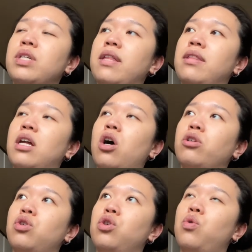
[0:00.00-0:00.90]
And then
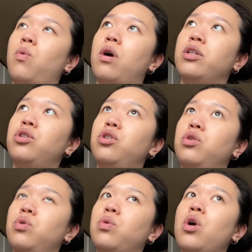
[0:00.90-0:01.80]
also, you want
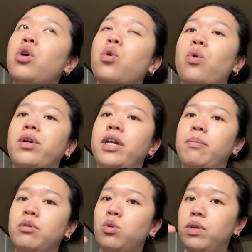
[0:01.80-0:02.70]
to coordinate
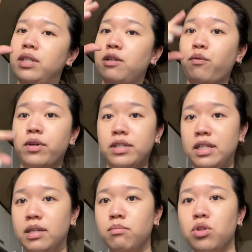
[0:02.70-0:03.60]
between different
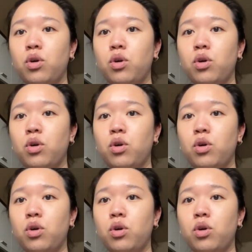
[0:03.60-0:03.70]
teams.